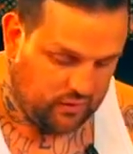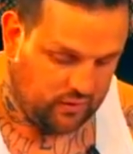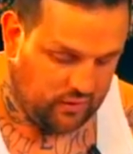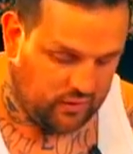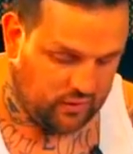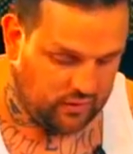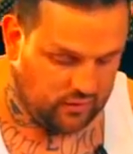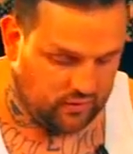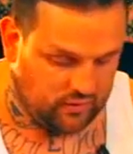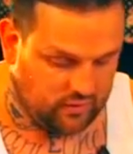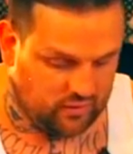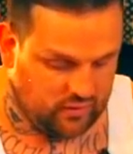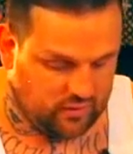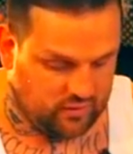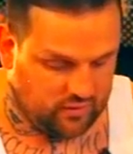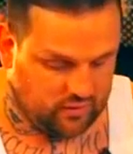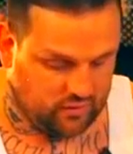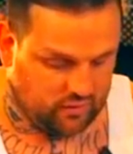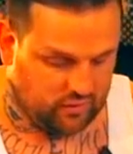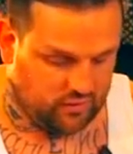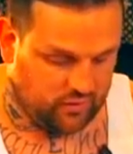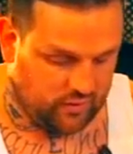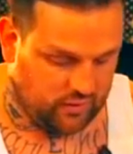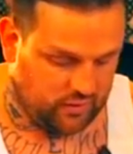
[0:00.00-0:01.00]
And they, I
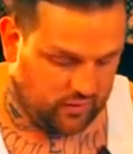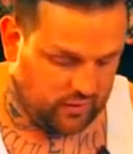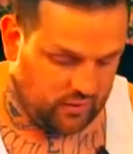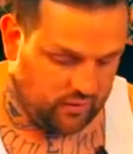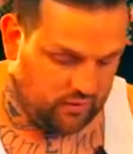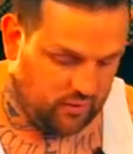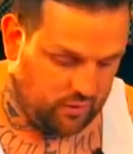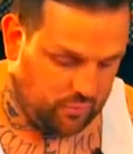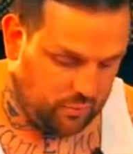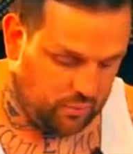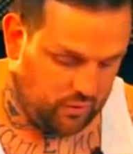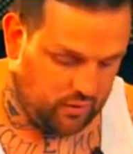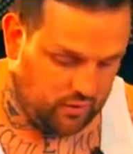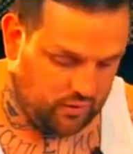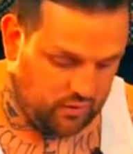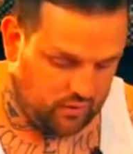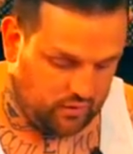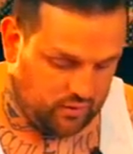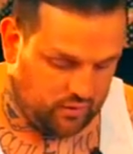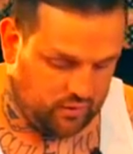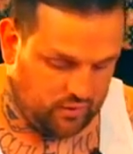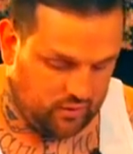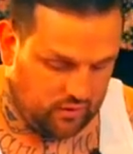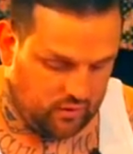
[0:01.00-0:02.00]
just think they rep it,
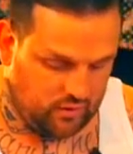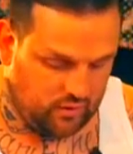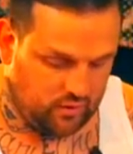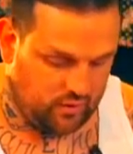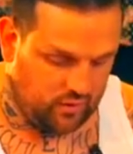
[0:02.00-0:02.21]
they're